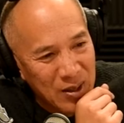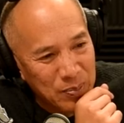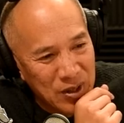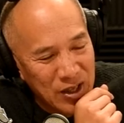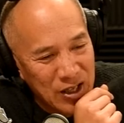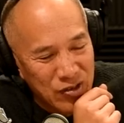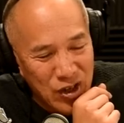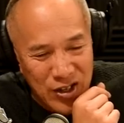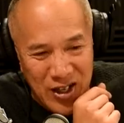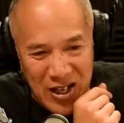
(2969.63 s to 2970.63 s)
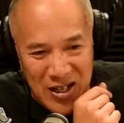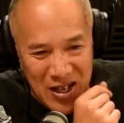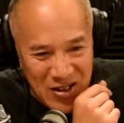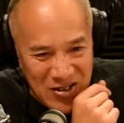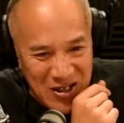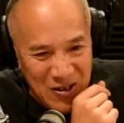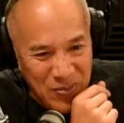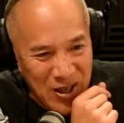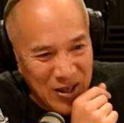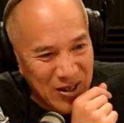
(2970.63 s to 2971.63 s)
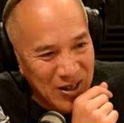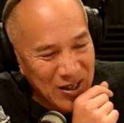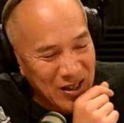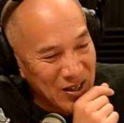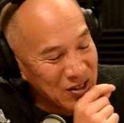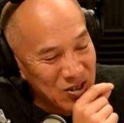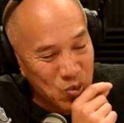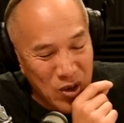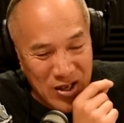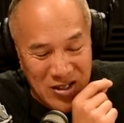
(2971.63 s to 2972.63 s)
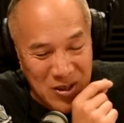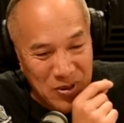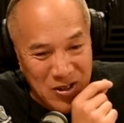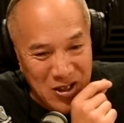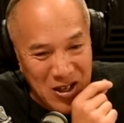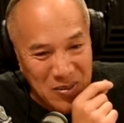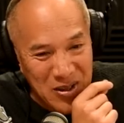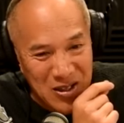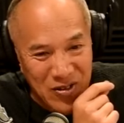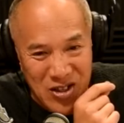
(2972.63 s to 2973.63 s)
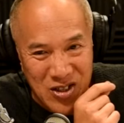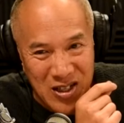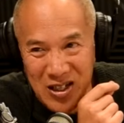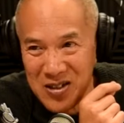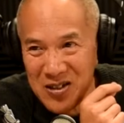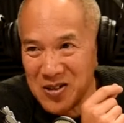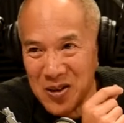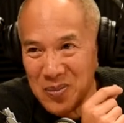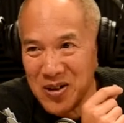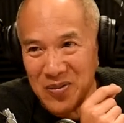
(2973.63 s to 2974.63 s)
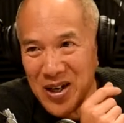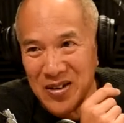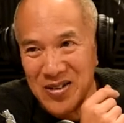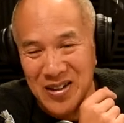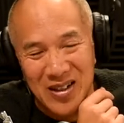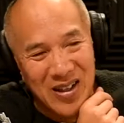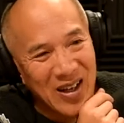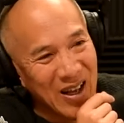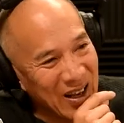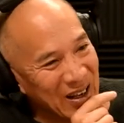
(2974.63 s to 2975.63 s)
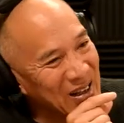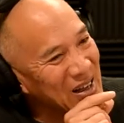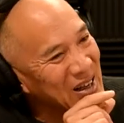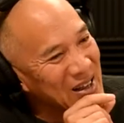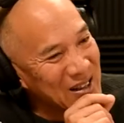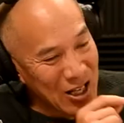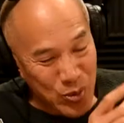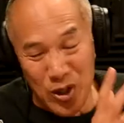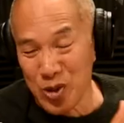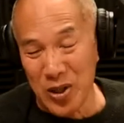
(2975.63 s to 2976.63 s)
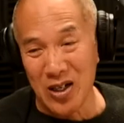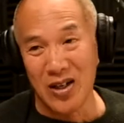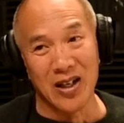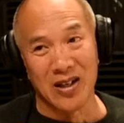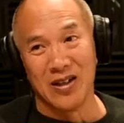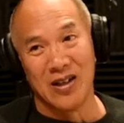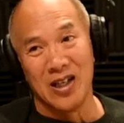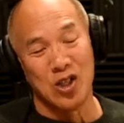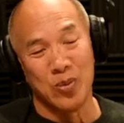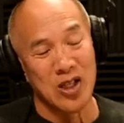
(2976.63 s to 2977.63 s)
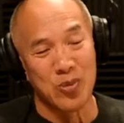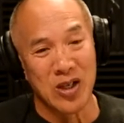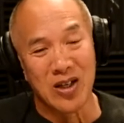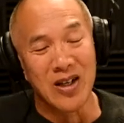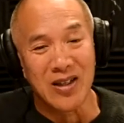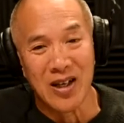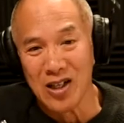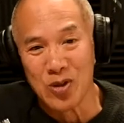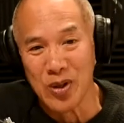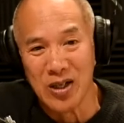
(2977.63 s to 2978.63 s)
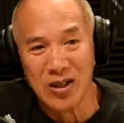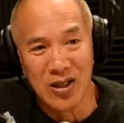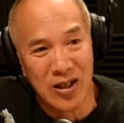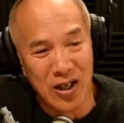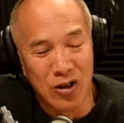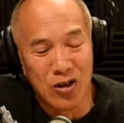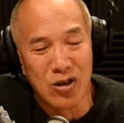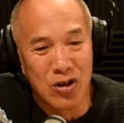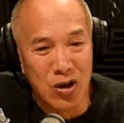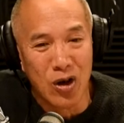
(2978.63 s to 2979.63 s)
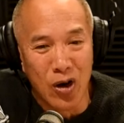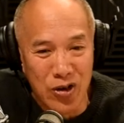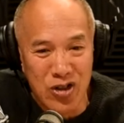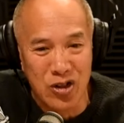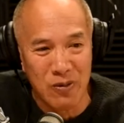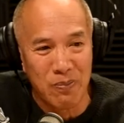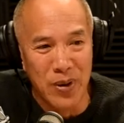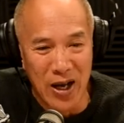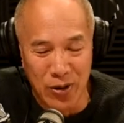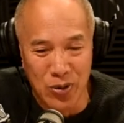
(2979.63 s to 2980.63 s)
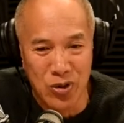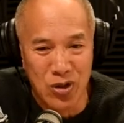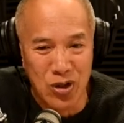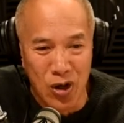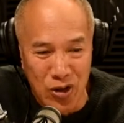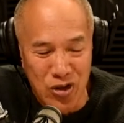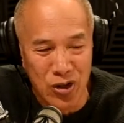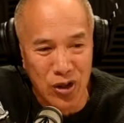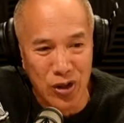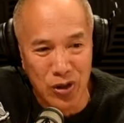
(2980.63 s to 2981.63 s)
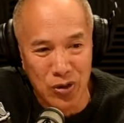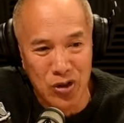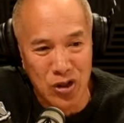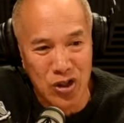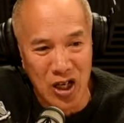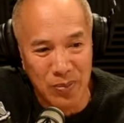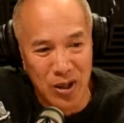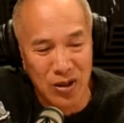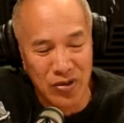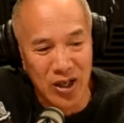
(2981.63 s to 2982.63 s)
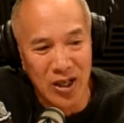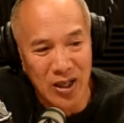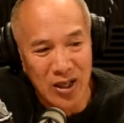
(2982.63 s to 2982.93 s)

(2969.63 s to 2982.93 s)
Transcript: but then you've got to take another step, and you know just one step at a time, and you eventually get to the top of the yeah. mountain. And that's what it's been like it's it's been like that. It's been you know constant battles, constant hurdles to jump over,